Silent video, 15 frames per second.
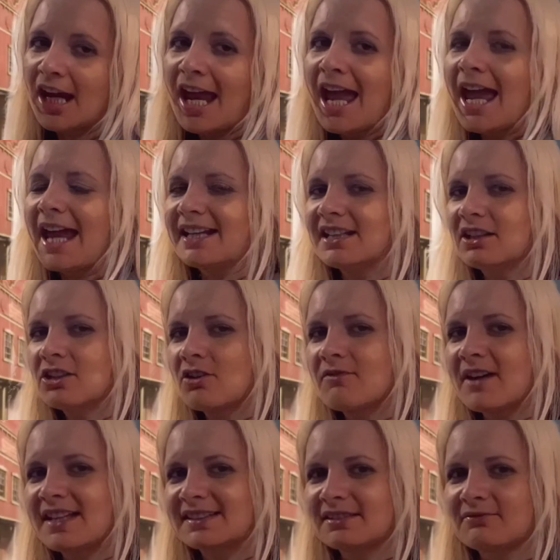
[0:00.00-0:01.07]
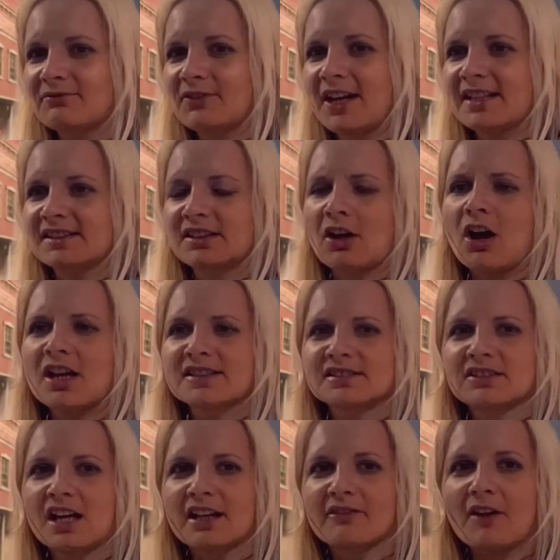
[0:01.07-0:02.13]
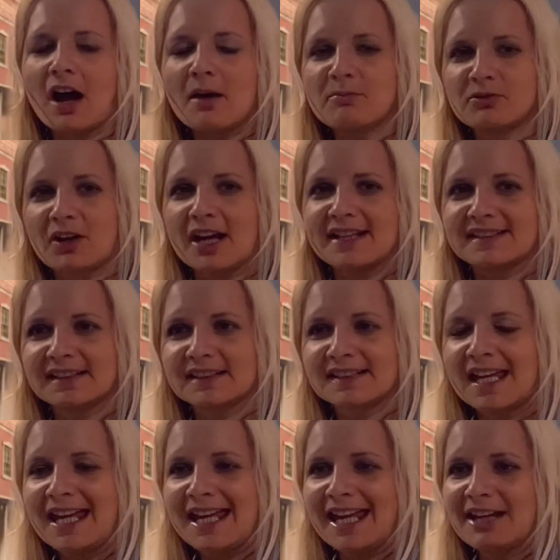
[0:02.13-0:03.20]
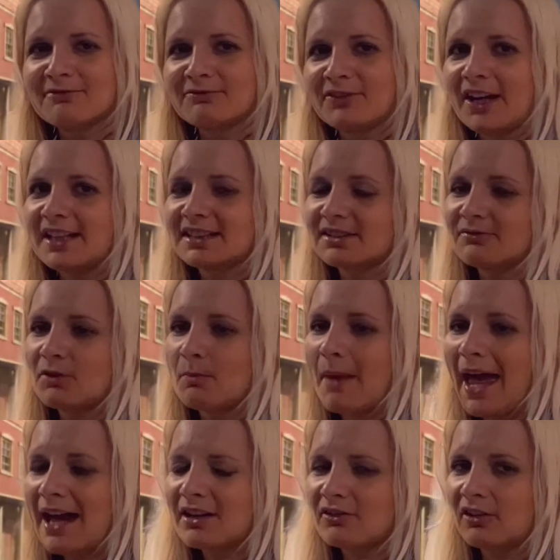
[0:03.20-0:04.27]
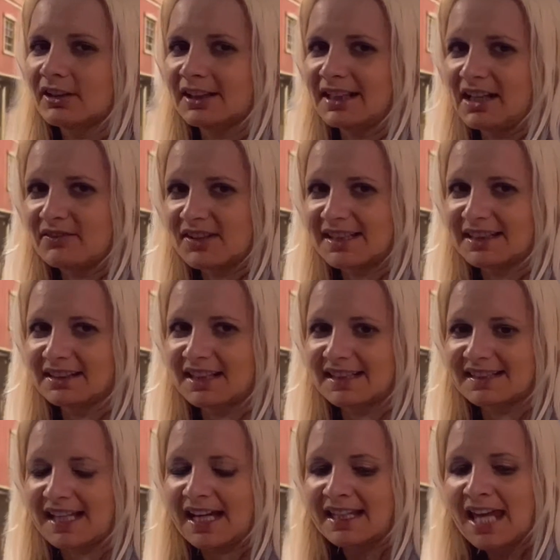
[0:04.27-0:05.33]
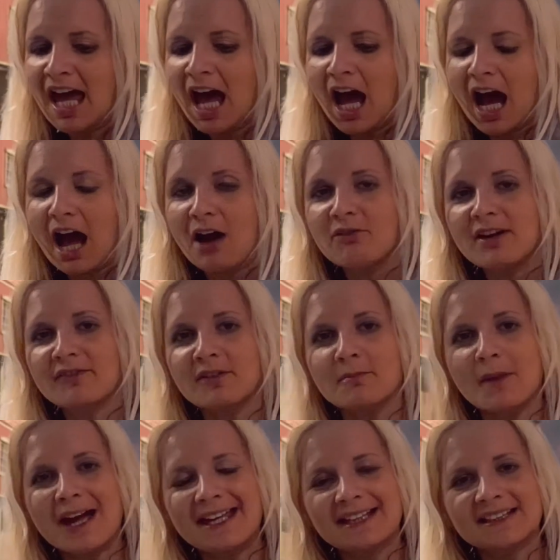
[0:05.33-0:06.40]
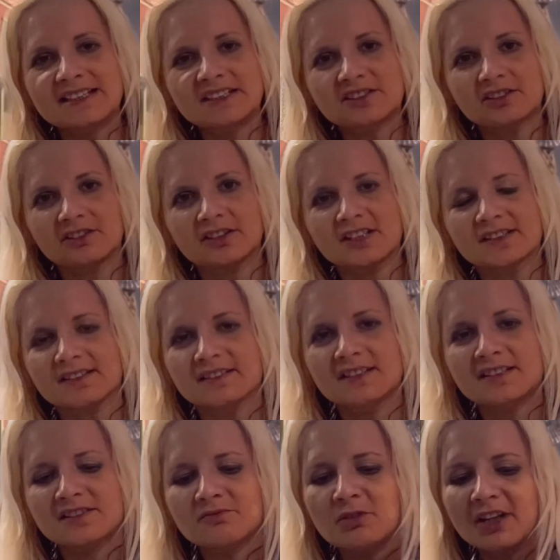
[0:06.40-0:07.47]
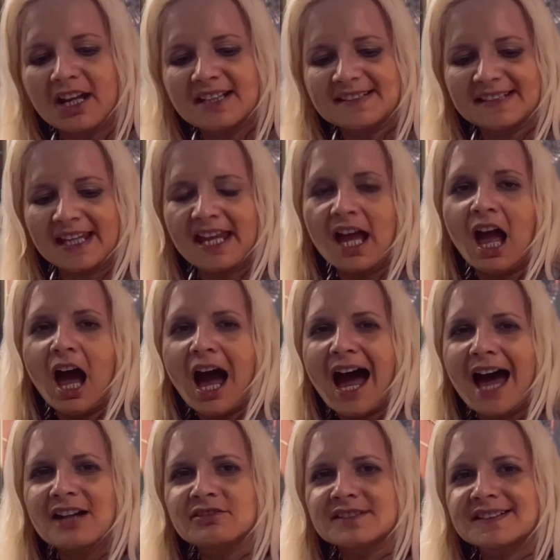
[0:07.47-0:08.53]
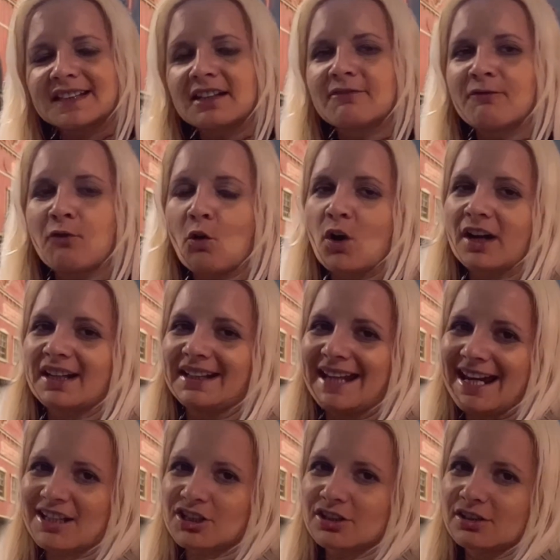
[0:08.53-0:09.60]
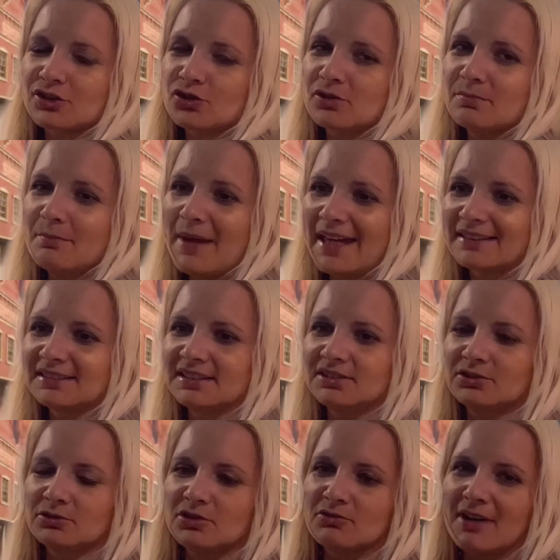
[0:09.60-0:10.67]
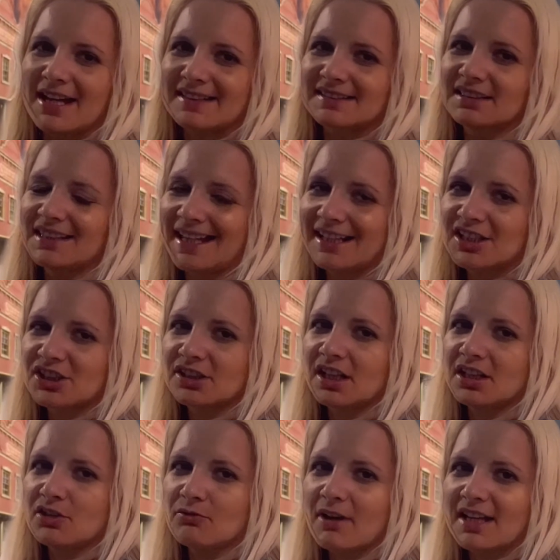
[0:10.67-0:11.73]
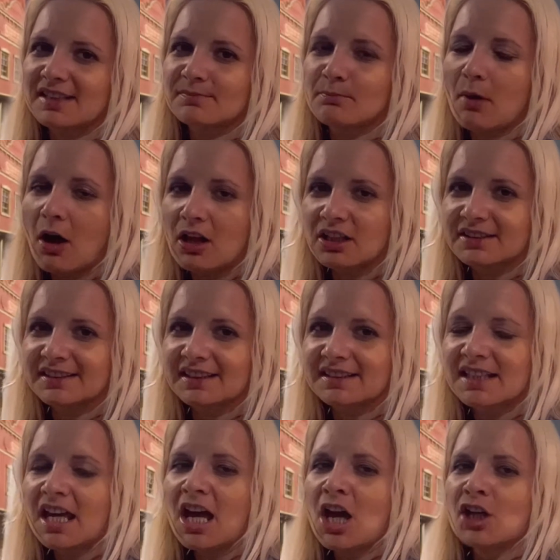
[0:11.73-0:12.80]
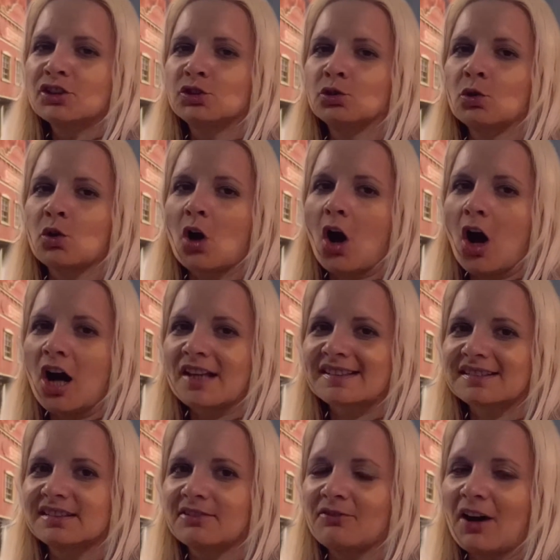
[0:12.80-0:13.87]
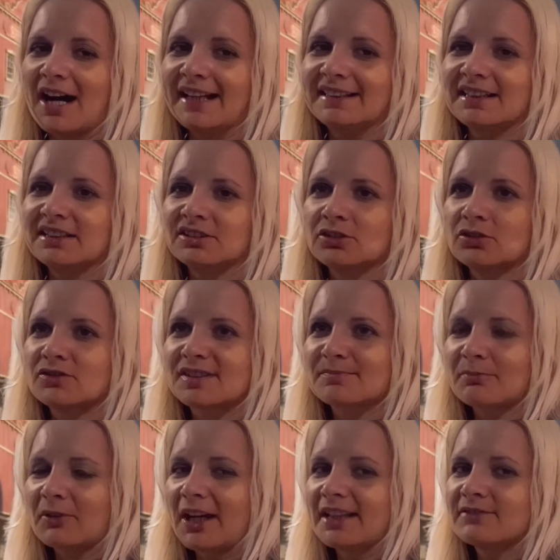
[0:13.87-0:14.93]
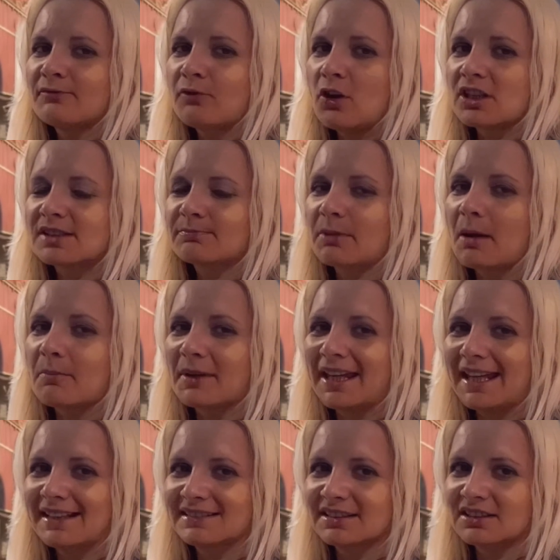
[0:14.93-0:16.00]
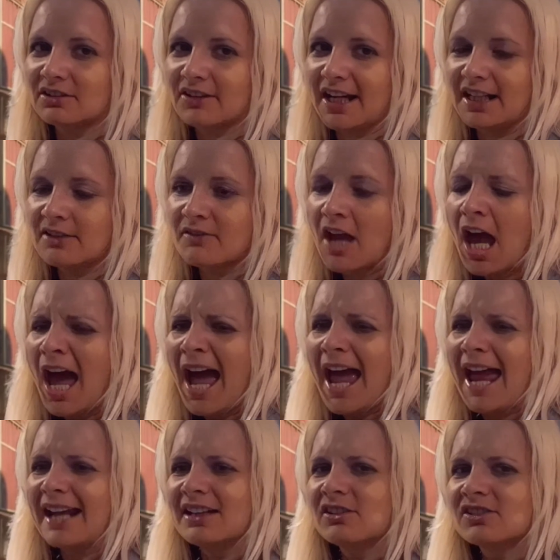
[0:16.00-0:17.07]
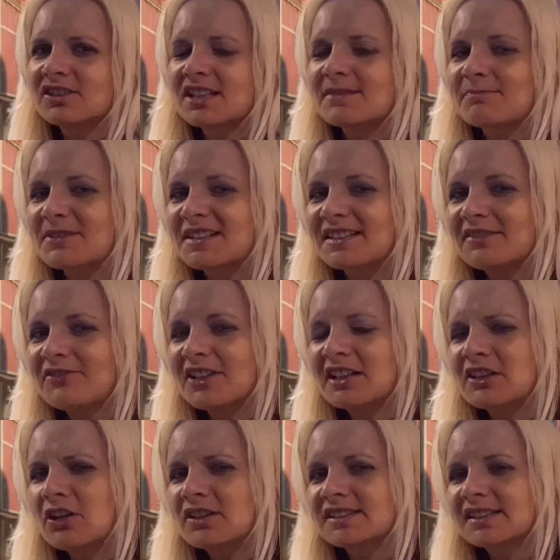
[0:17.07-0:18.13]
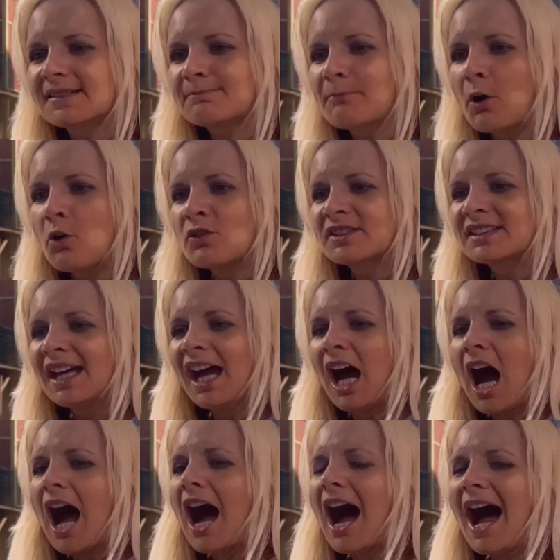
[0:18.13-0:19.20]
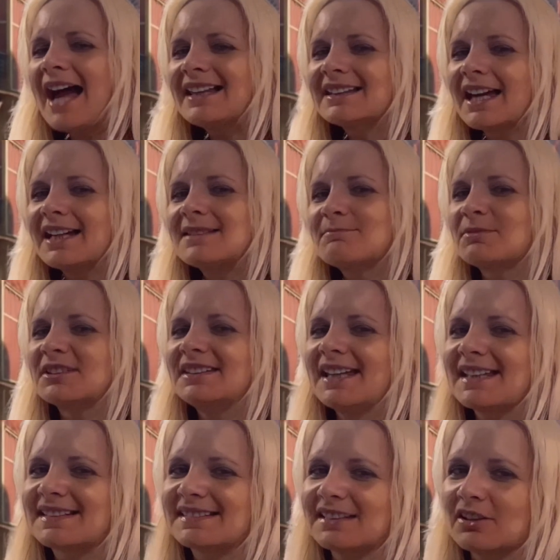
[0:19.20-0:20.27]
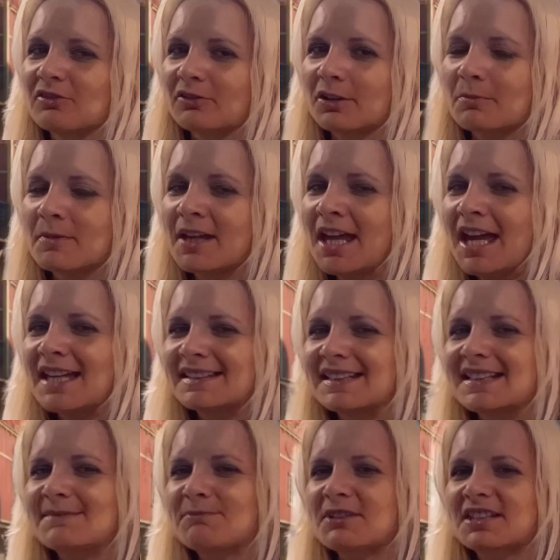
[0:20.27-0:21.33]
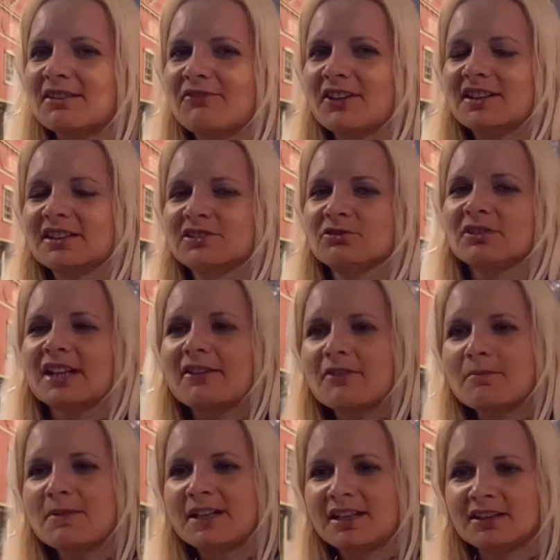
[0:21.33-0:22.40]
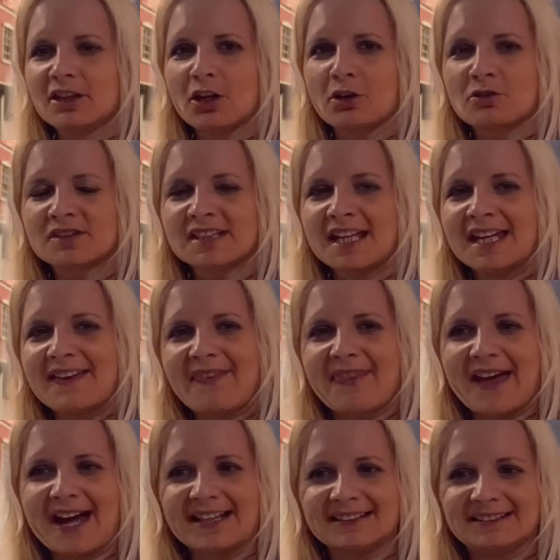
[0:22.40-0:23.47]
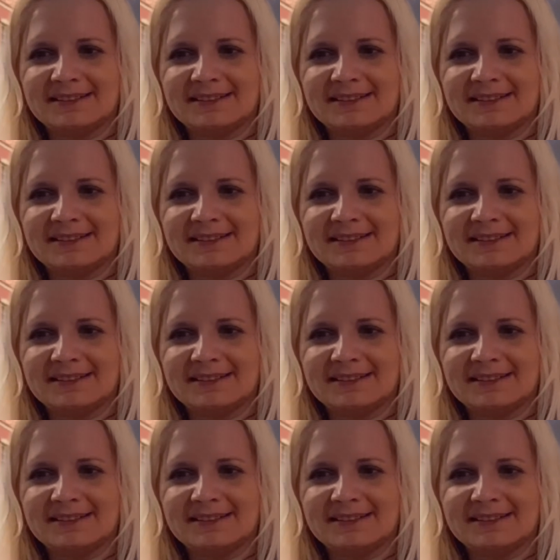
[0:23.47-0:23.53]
and Yellow Vests in France caused a lot of uprisings in France and for Macron and everything like that. However, my concern is, and this is what I say, I don't think foreign nationals should meddle into US election and US politics to cause divide and to spread false propaganda narrative. And also specifically, all these posts highlight Podesta group. They specifically do, and everybody knows that